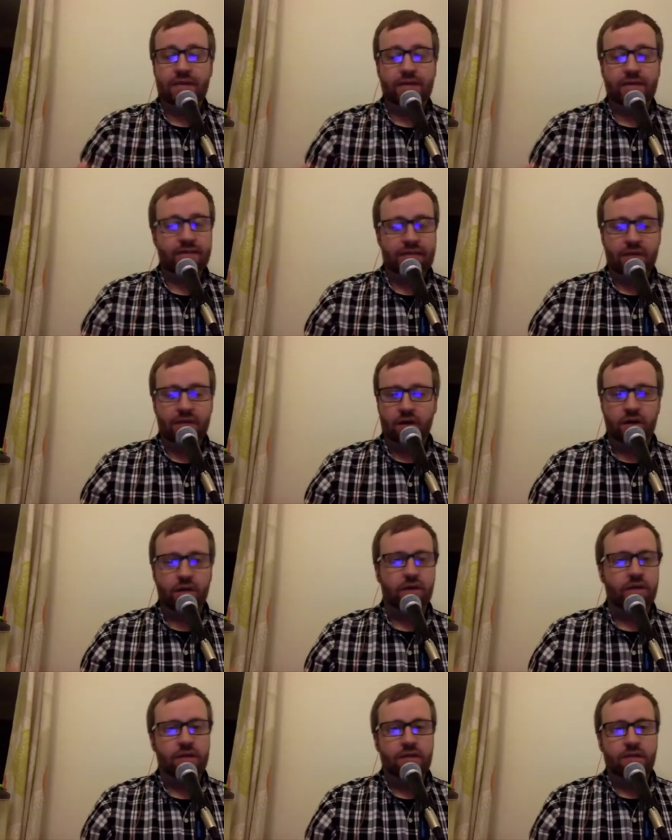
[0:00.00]
that I think
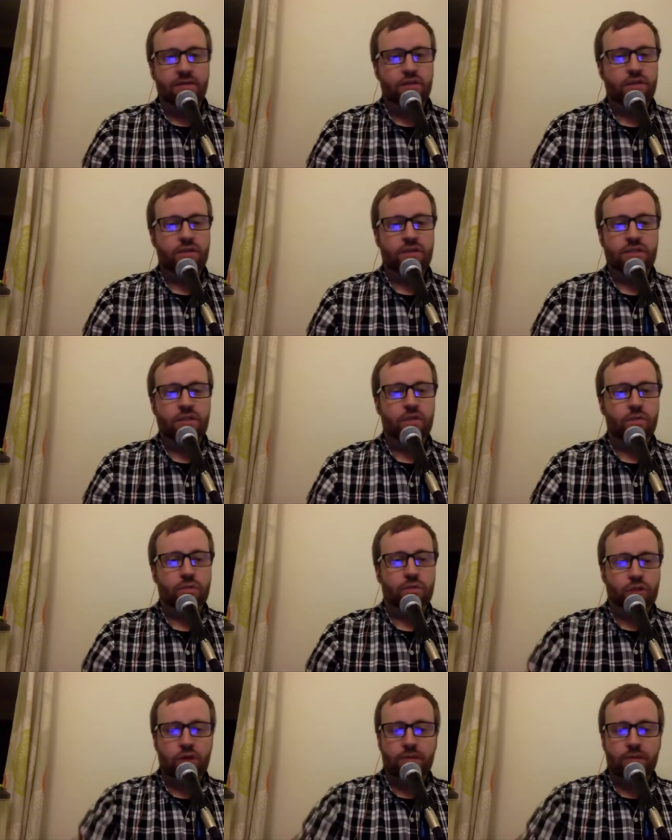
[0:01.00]
are just these
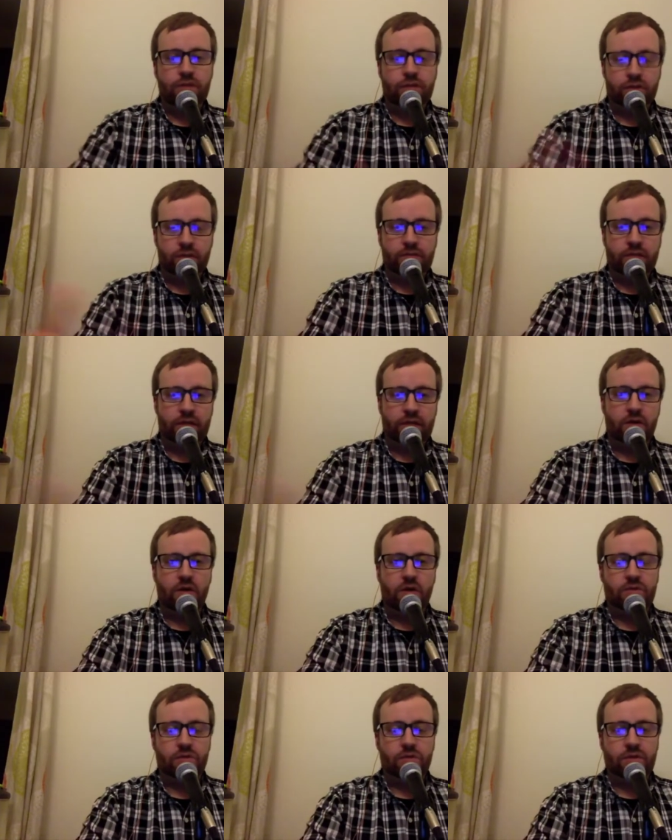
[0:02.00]
super charming gems like
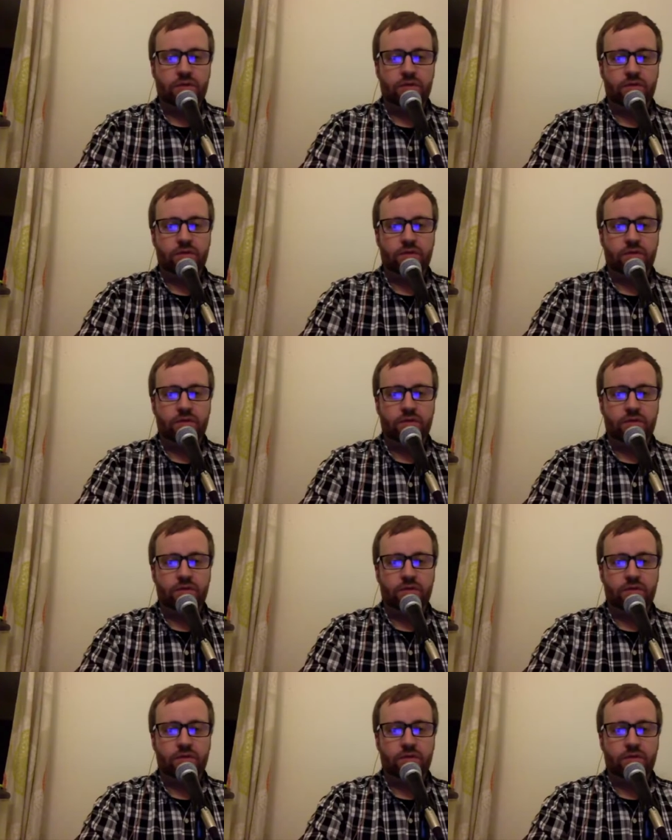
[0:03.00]
Golf Story.